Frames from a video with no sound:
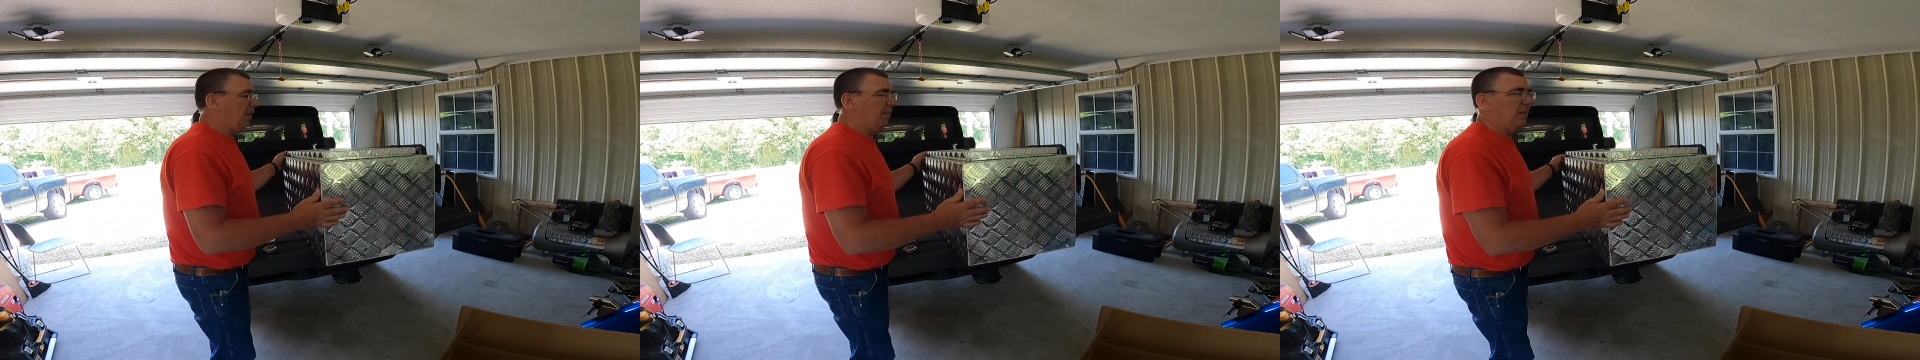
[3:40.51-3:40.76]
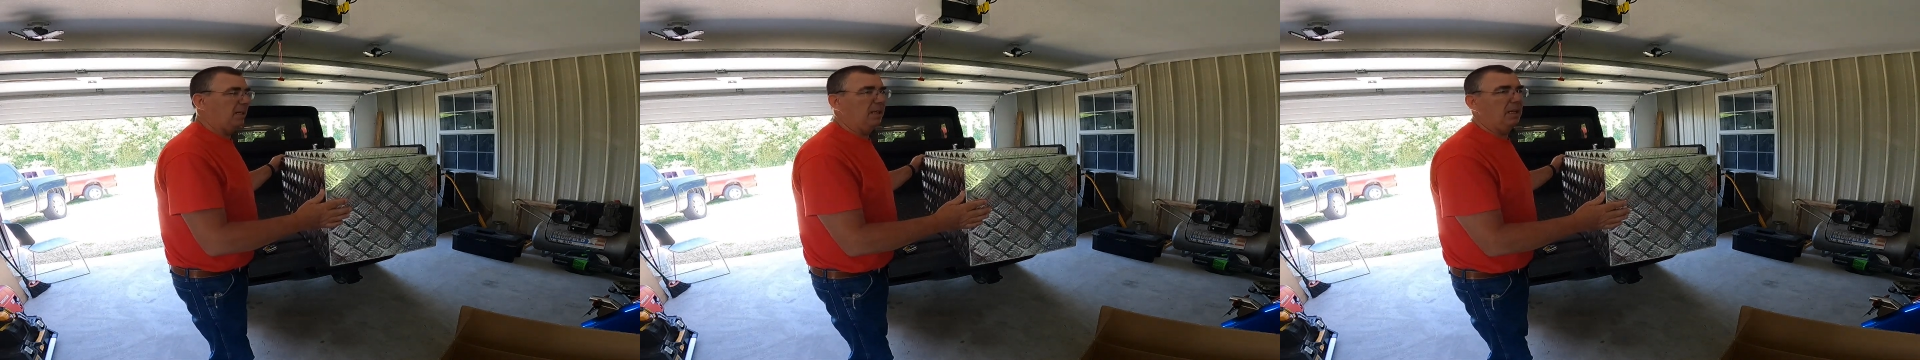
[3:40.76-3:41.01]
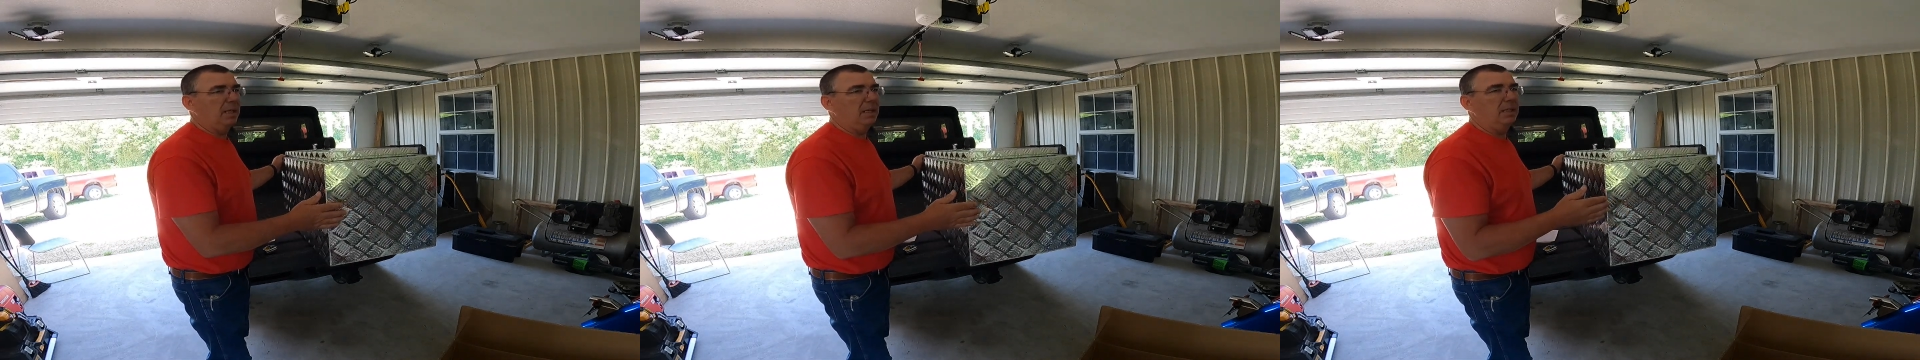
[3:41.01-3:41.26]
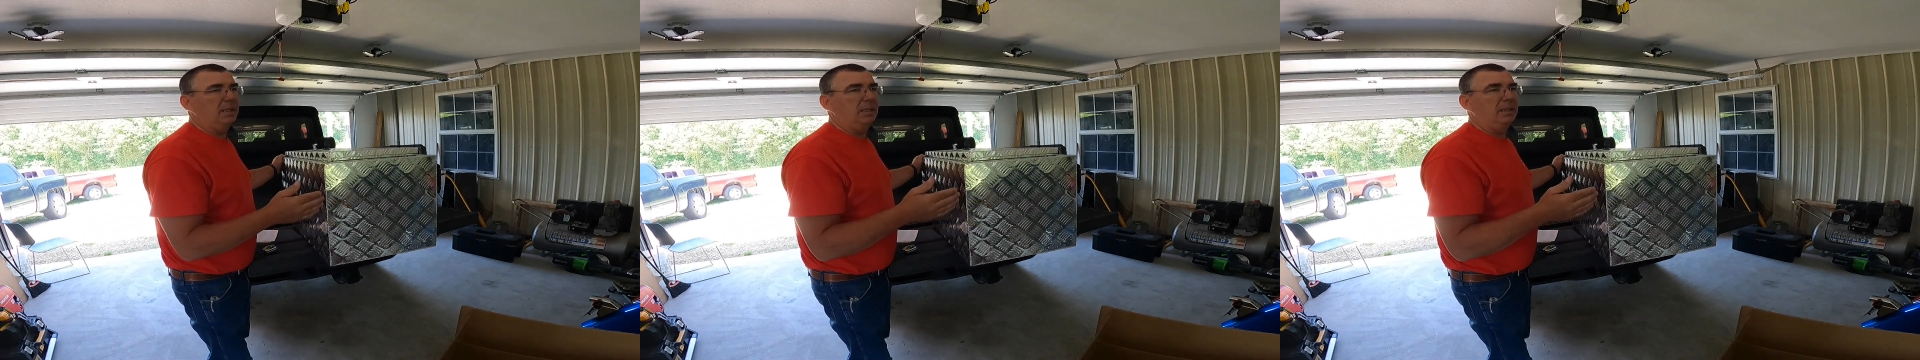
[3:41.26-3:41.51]
Maybe
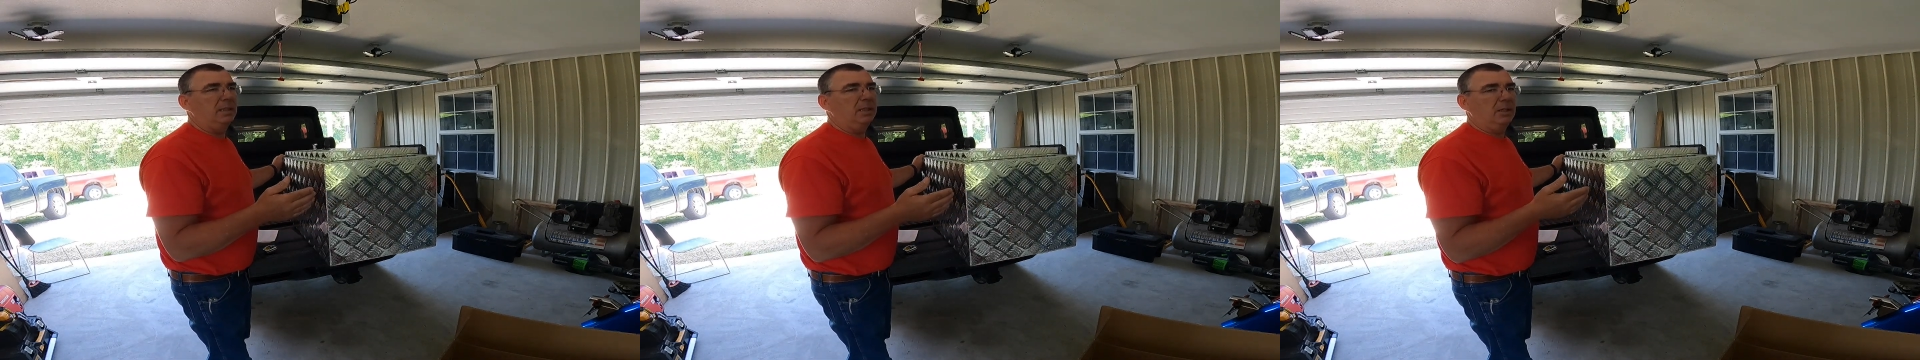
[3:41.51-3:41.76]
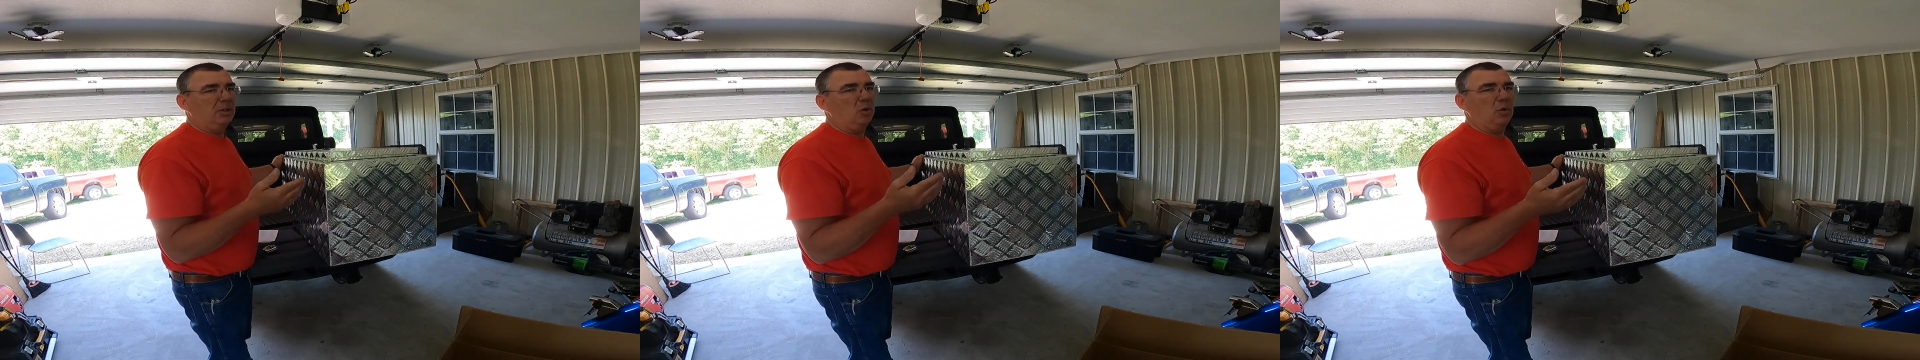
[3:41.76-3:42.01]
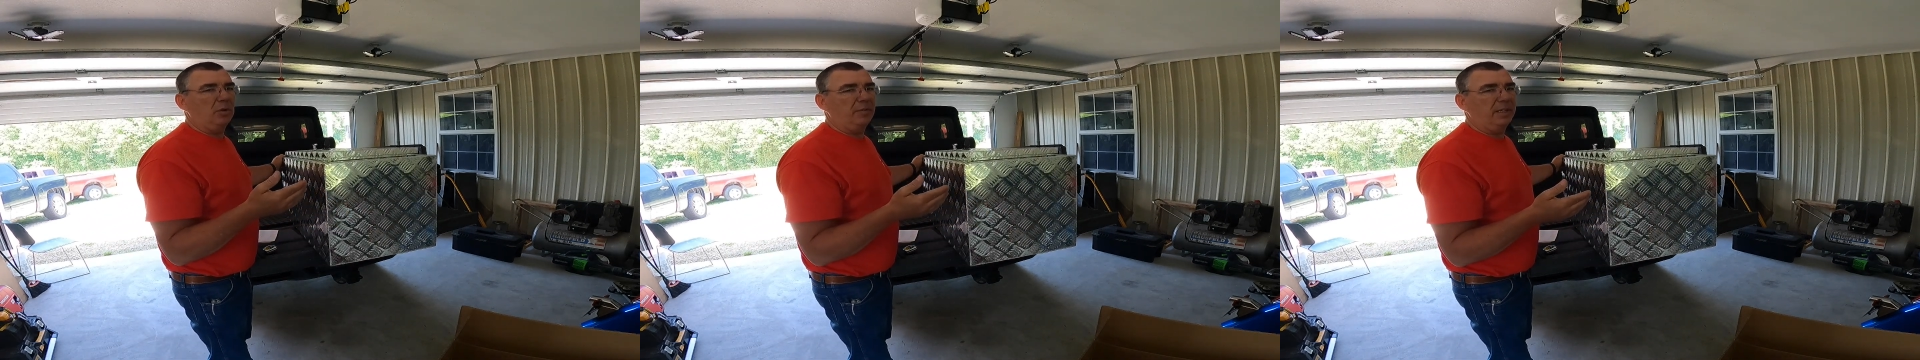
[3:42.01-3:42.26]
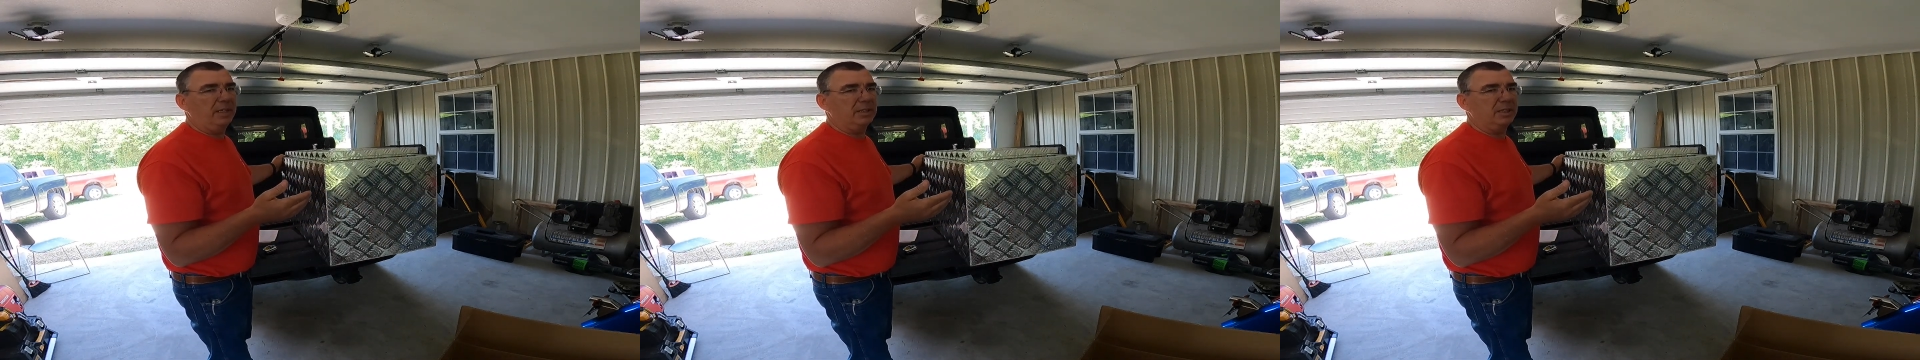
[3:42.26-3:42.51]
uh, a quarter
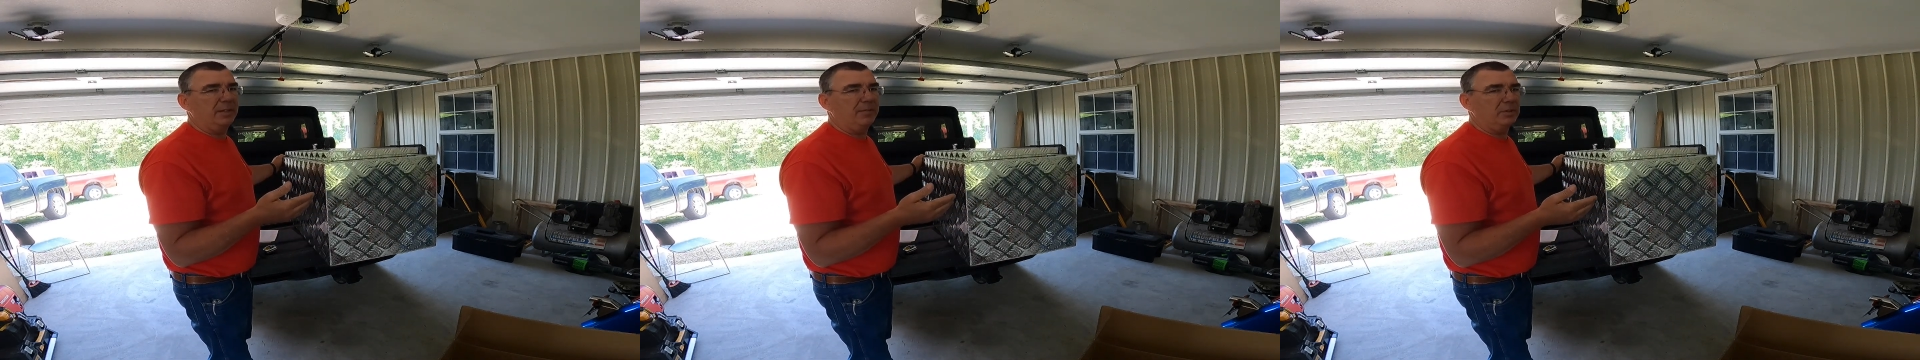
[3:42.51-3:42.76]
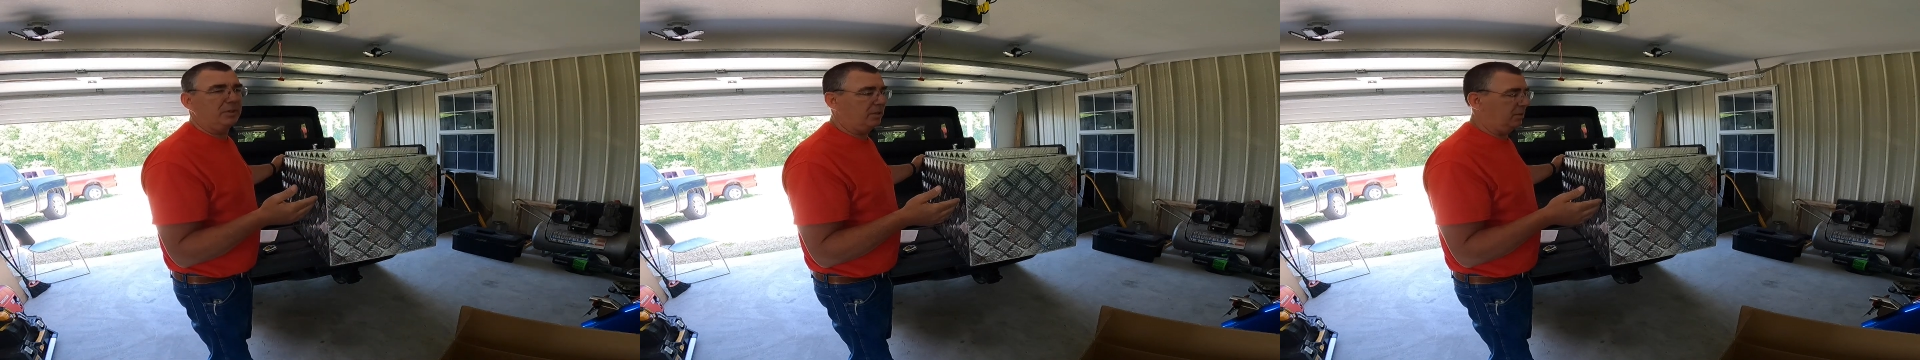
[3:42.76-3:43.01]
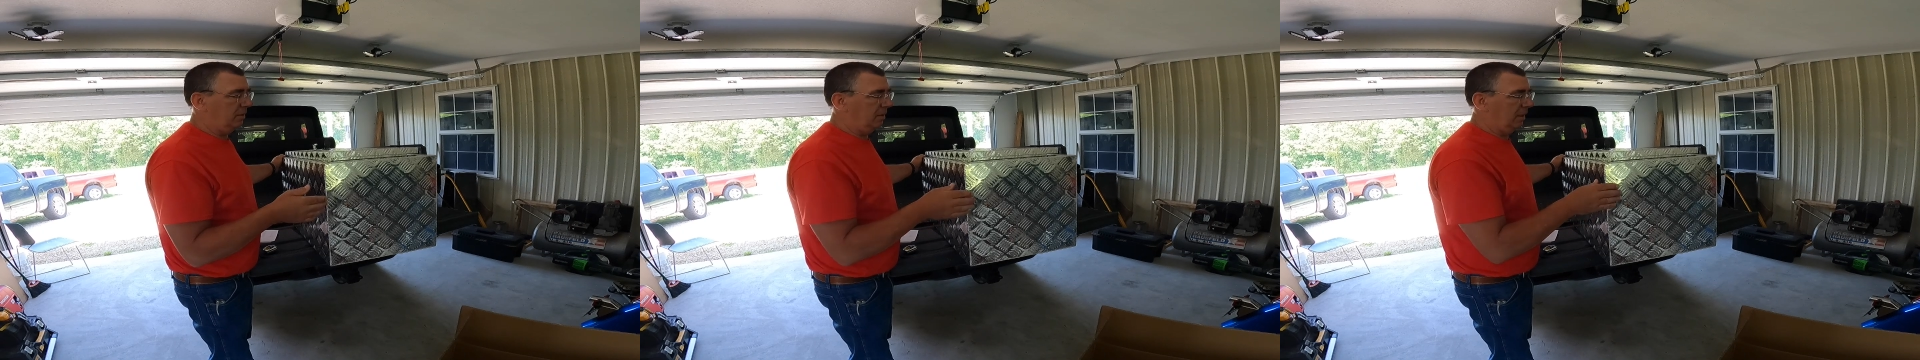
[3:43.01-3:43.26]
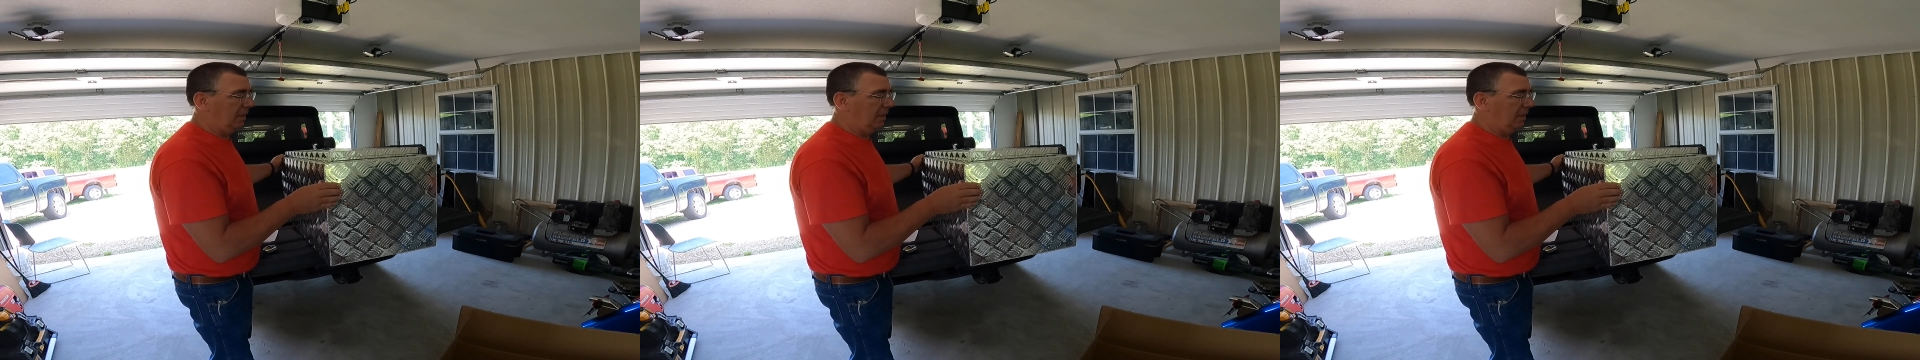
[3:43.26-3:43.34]
of an inch difference